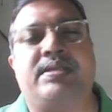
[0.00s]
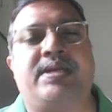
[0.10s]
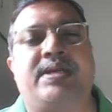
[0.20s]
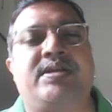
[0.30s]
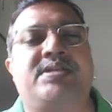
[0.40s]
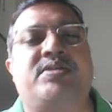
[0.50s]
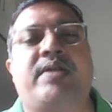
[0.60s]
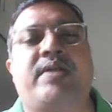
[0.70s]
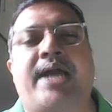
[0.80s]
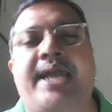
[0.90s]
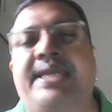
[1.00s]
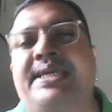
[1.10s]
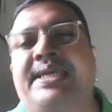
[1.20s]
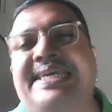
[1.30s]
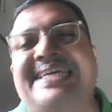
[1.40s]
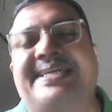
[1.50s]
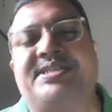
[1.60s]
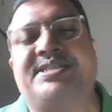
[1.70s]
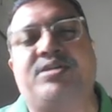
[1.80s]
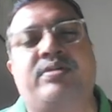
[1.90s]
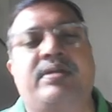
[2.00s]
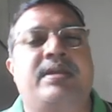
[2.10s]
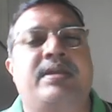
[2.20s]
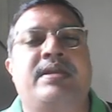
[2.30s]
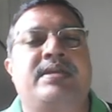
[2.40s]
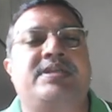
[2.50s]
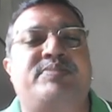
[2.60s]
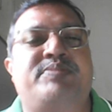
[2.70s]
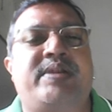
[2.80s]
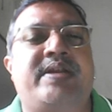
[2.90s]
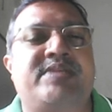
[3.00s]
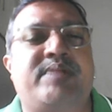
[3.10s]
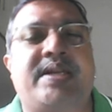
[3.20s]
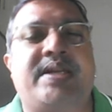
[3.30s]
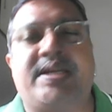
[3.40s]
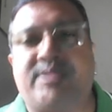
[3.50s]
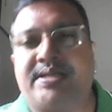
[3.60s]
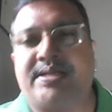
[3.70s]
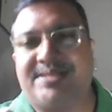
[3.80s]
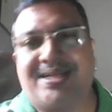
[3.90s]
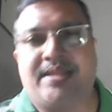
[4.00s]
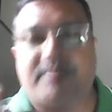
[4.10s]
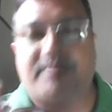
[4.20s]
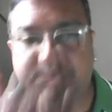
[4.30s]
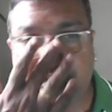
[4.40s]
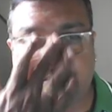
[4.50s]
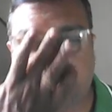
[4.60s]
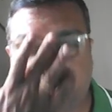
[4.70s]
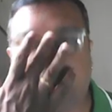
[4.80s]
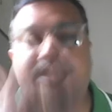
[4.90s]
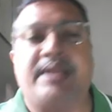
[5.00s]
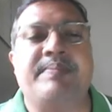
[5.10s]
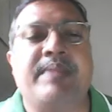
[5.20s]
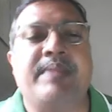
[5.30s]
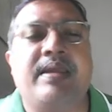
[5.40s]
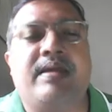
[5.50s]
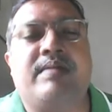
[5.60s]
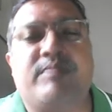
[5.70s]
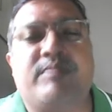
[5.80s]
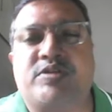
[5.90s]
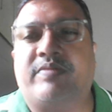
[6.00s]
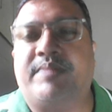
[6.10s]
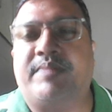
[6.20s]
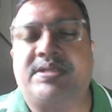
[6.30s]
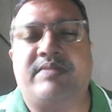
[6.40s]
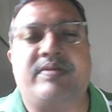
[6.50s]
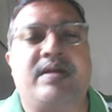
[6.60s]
Like it is called IE ratio, inspiratory expiratory ratio, that is there in the machine, but I am telling most of the machine,